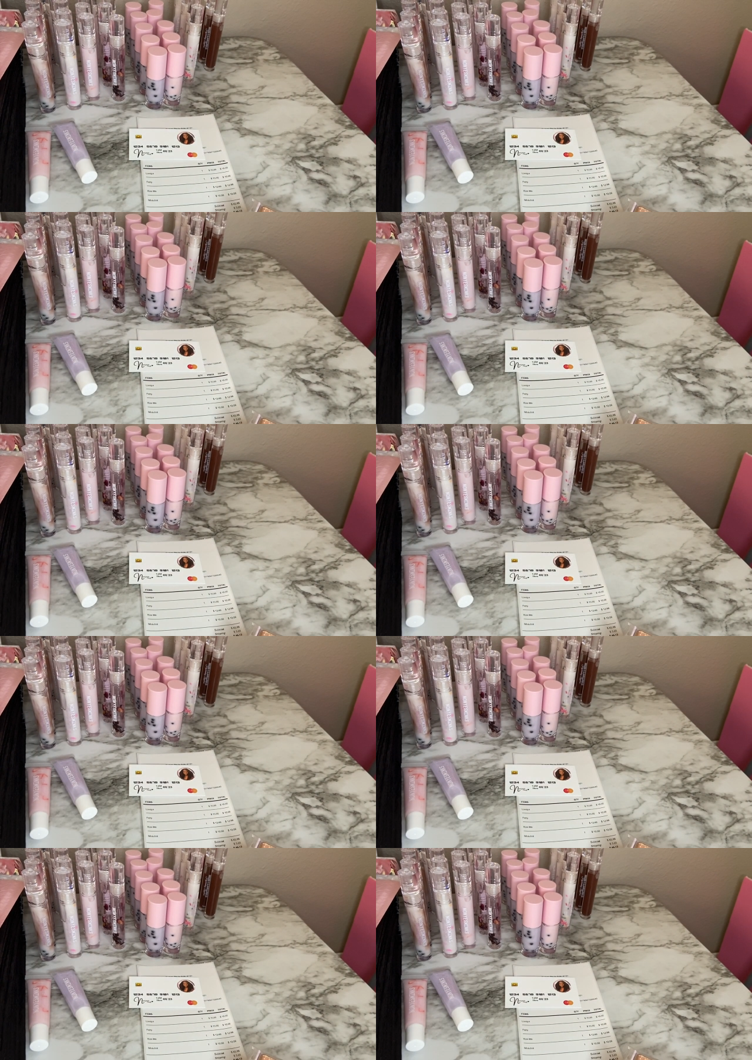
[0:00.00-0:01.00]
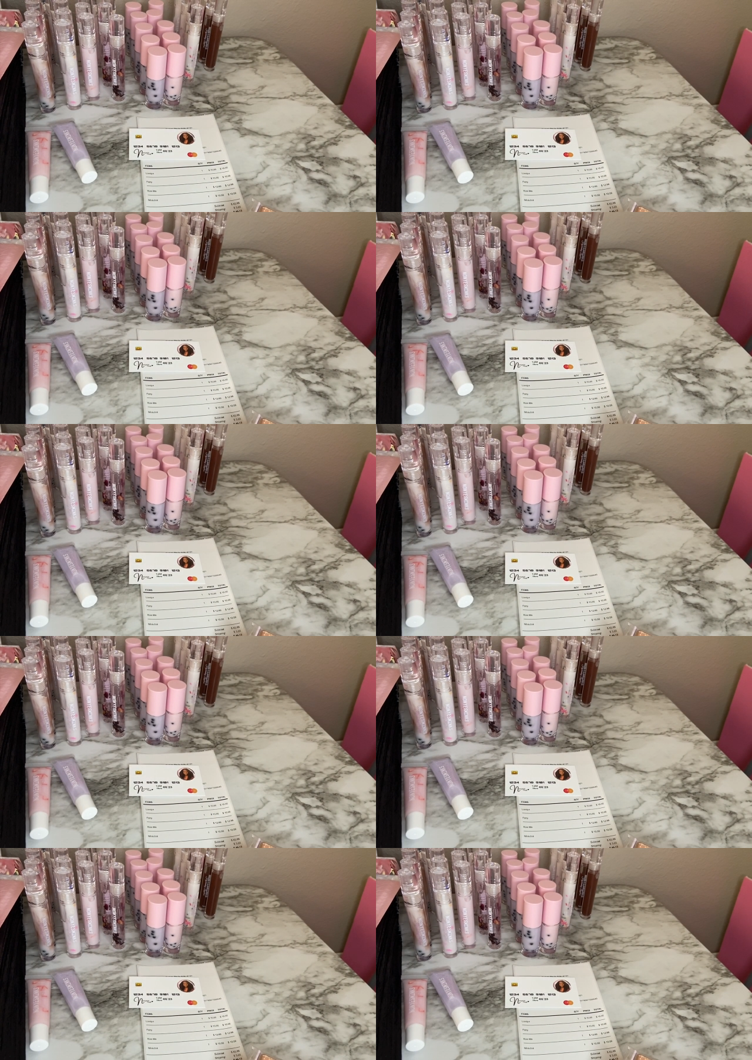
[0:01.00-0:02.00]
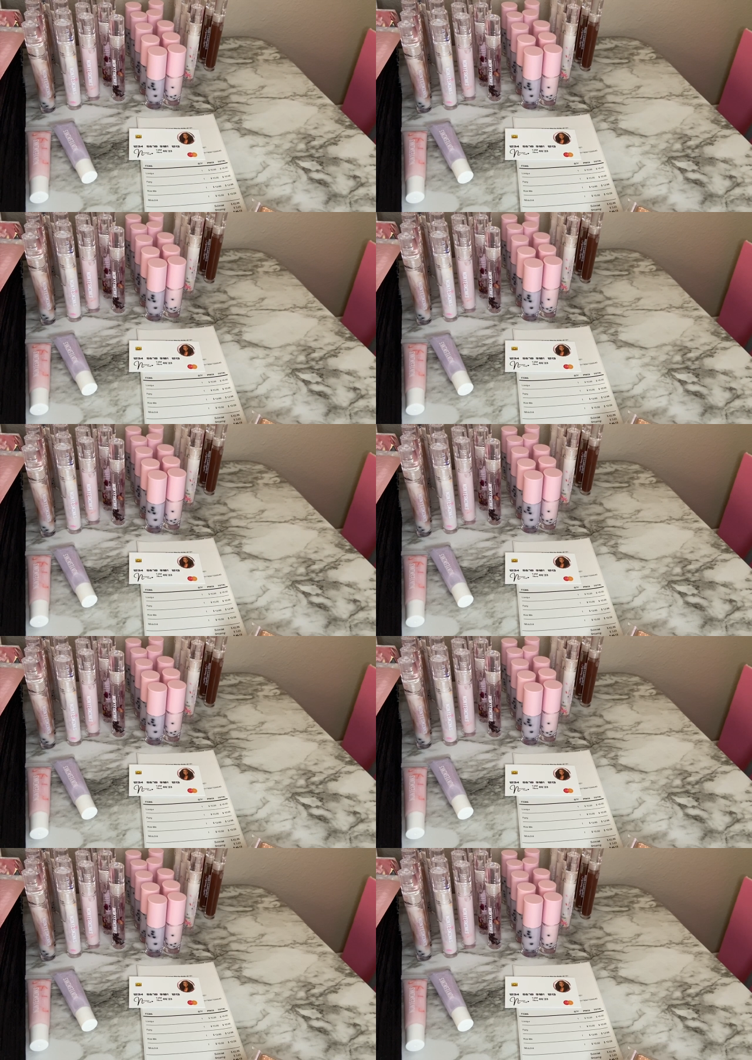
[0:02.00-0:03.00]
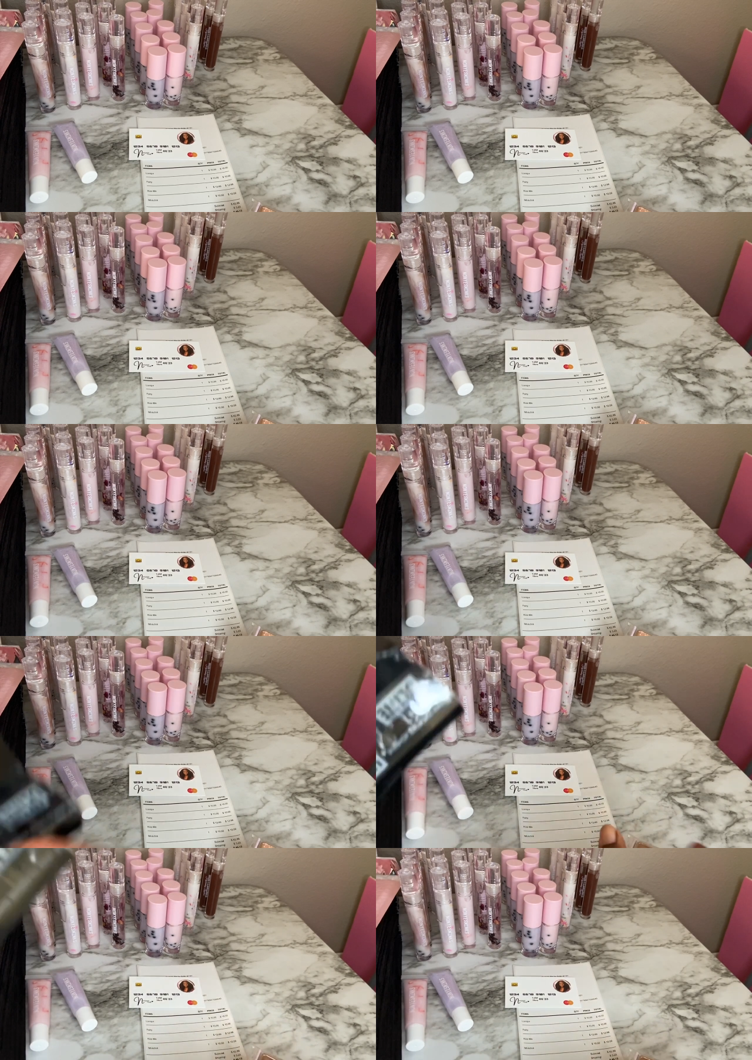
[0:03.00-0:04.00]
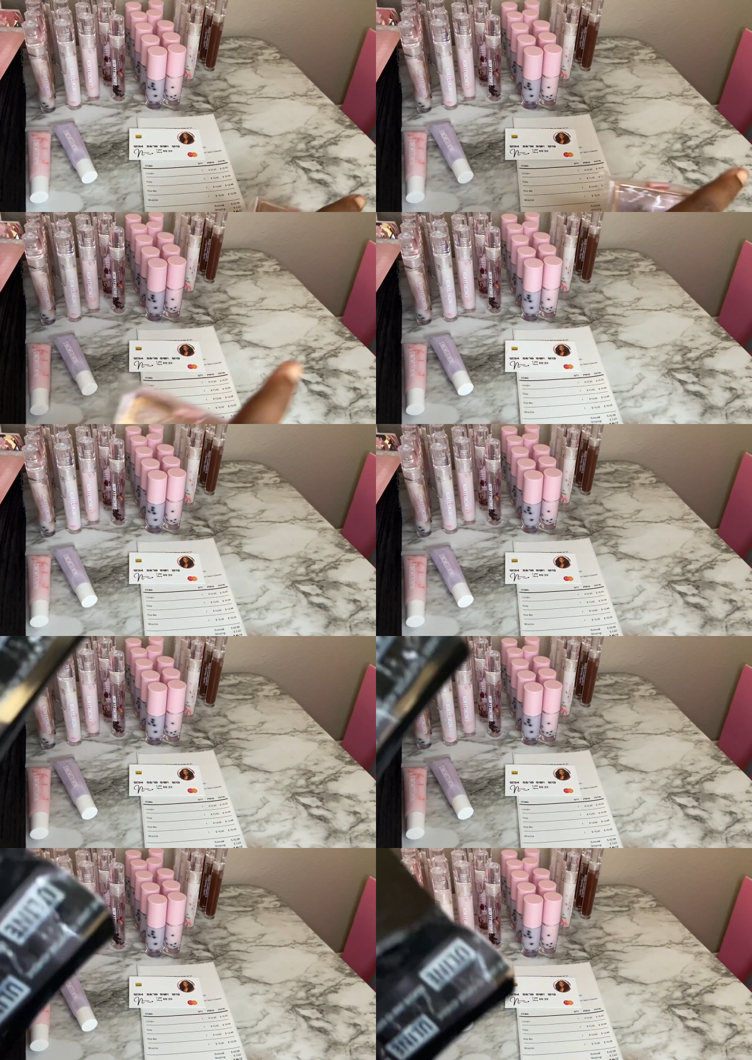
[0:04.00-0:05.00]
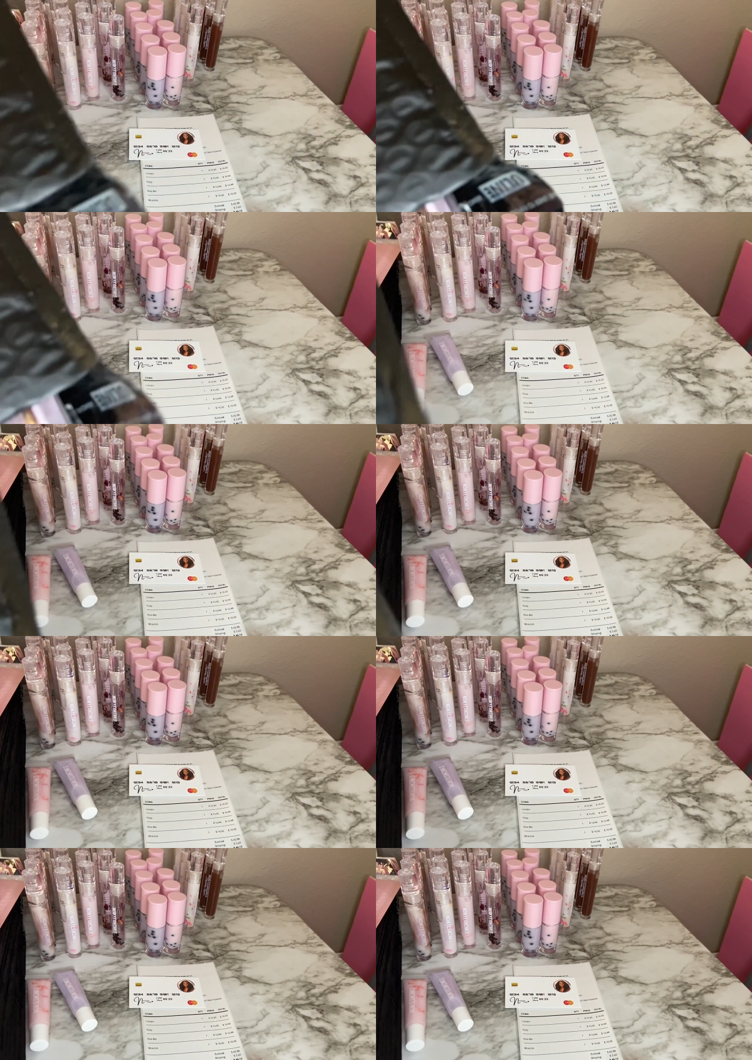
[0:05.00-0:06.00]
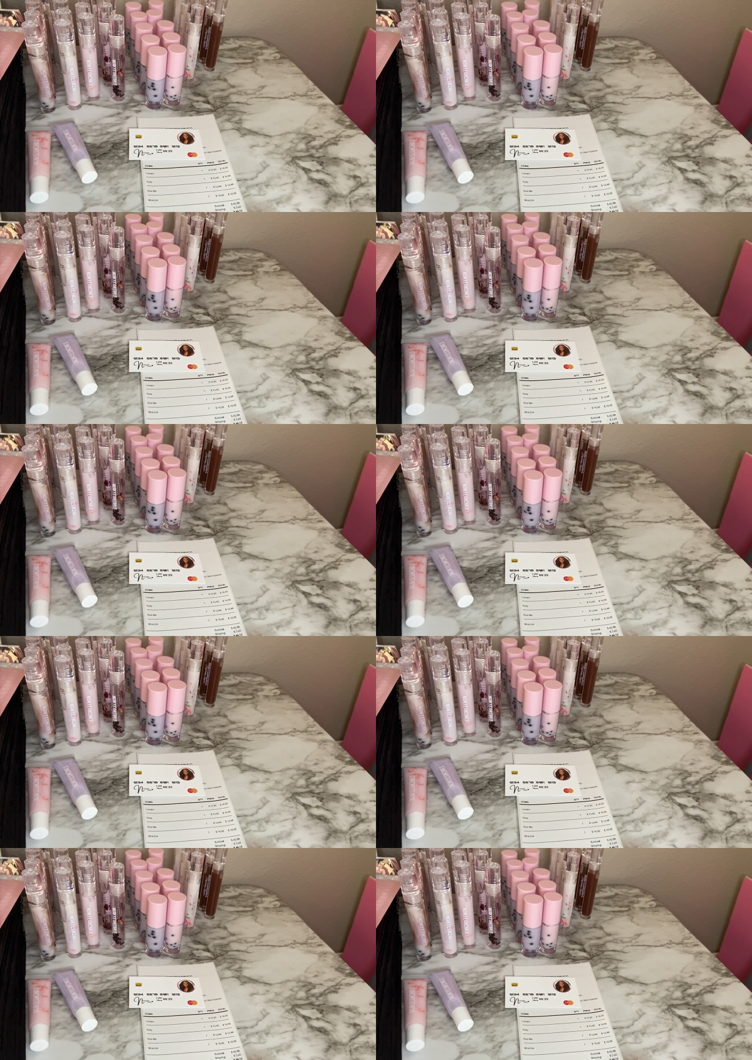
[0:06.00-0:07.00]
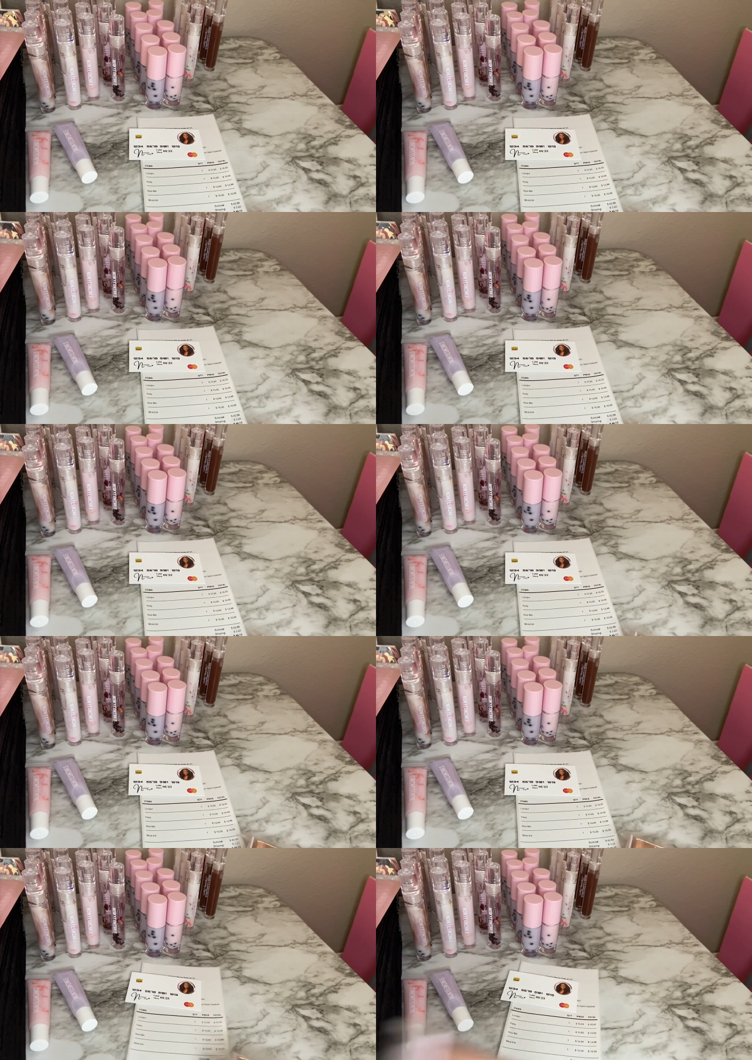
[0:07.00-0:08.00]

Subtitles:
No face is visible, so there are no lips to read.